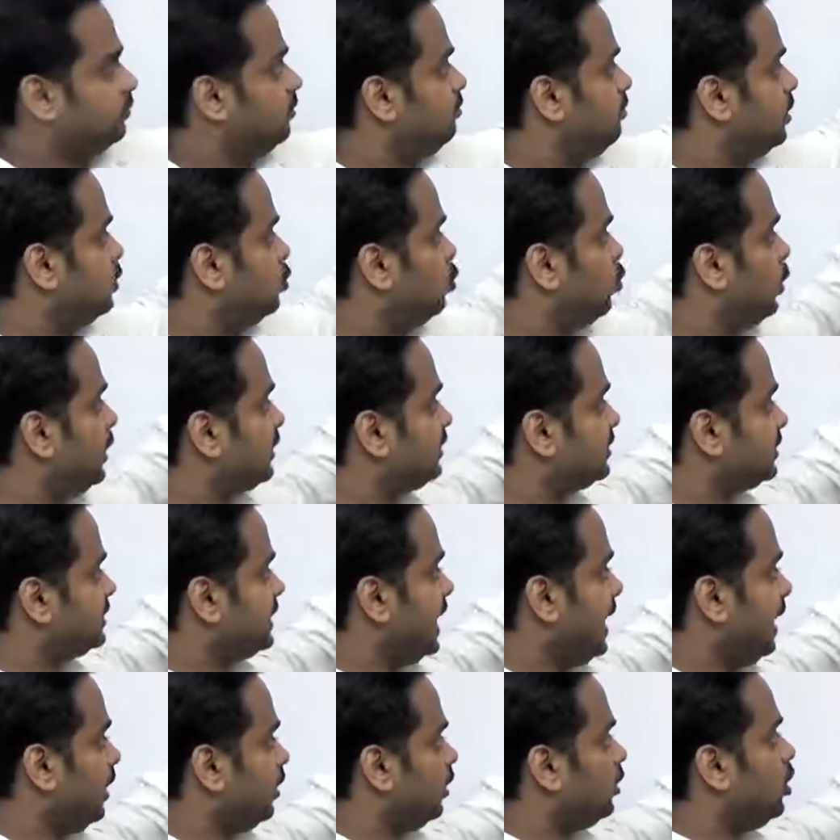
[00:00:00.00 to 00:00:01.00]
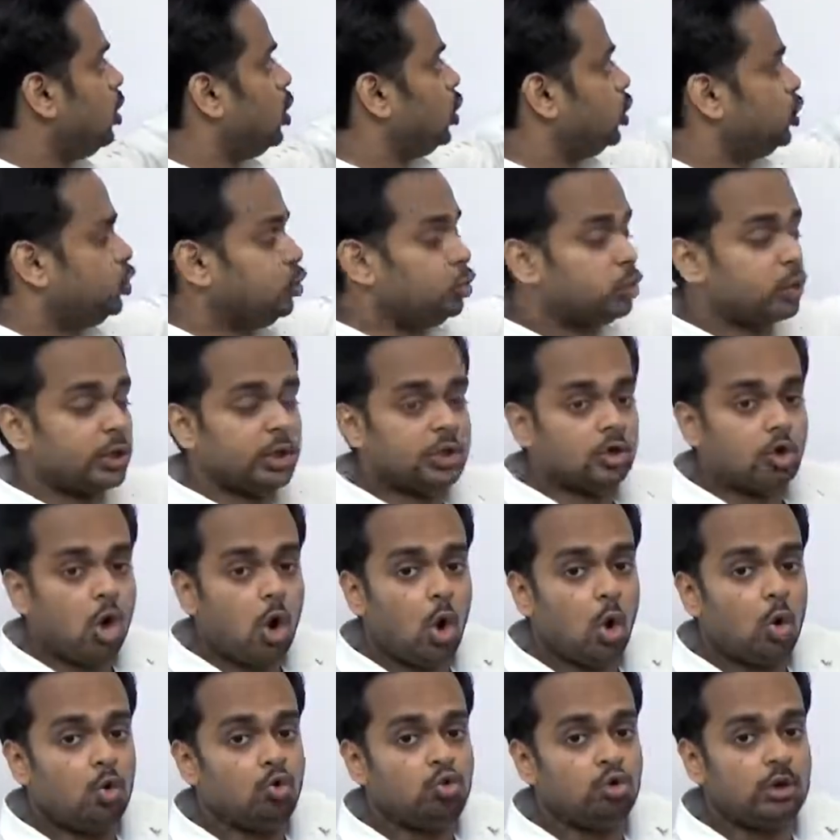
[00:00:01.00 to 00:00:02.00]
but with tell, you can
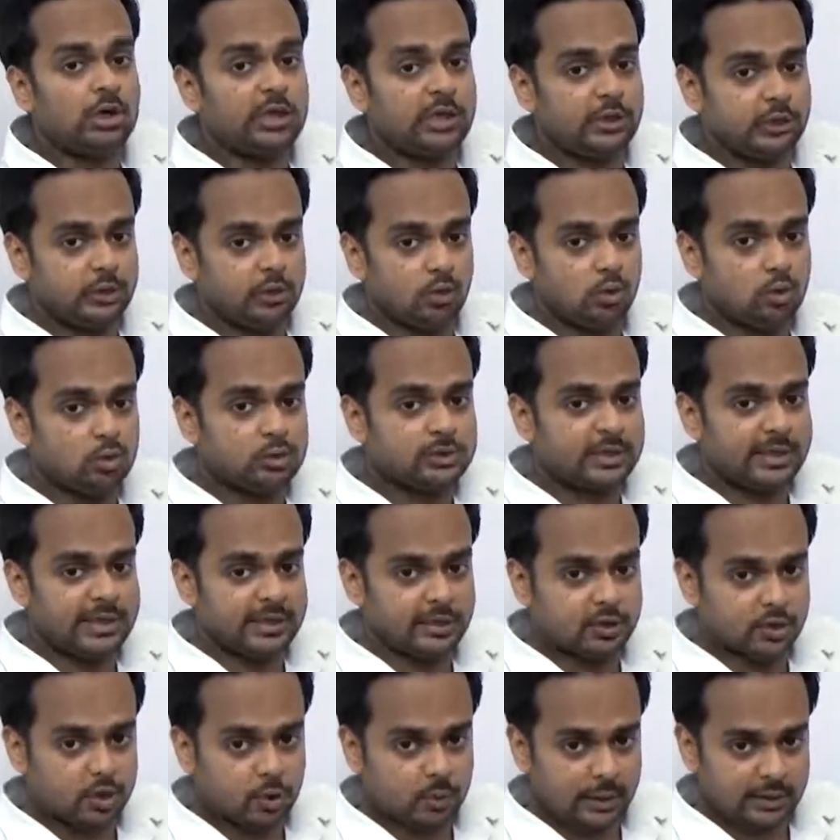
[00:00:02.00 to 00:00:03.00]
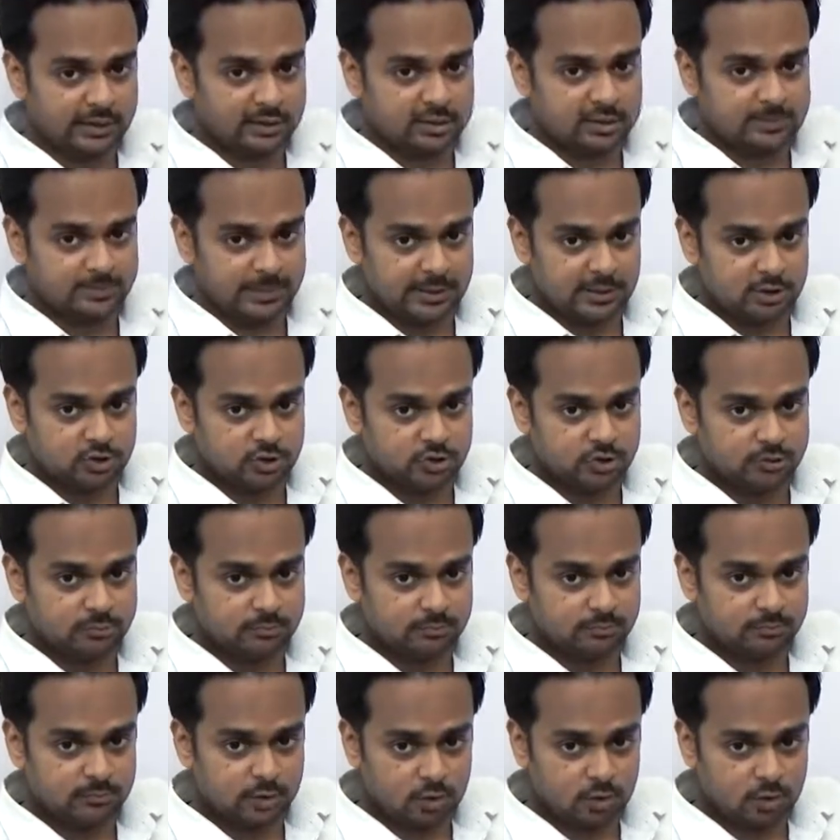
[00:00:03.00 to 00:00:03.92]
only use indirect speech.